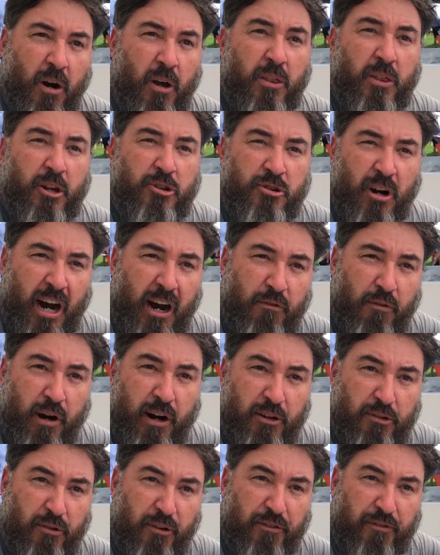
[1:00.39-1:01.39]
the
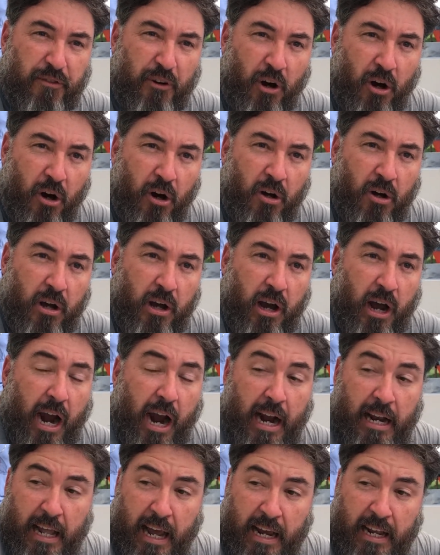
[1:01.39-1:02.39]
driveways were full.
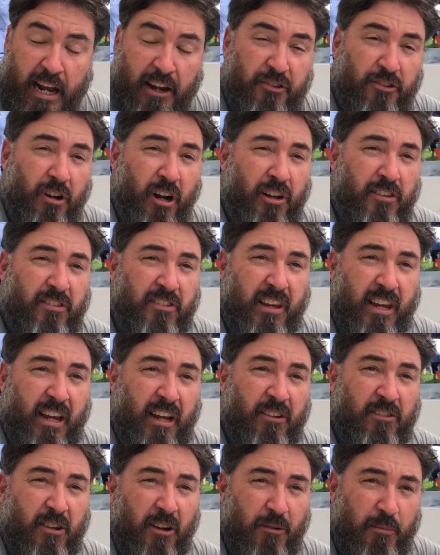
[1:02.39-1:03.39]
And then I started
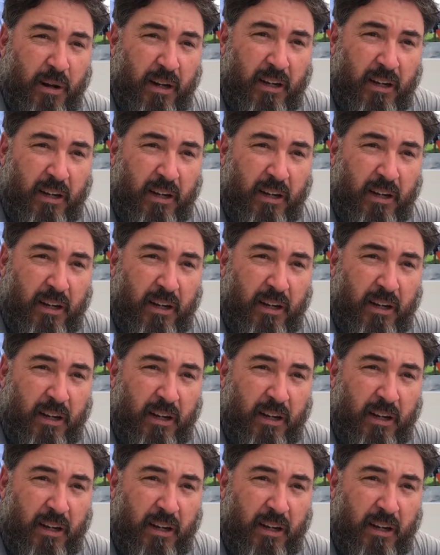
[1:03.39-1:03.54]
seeing some of my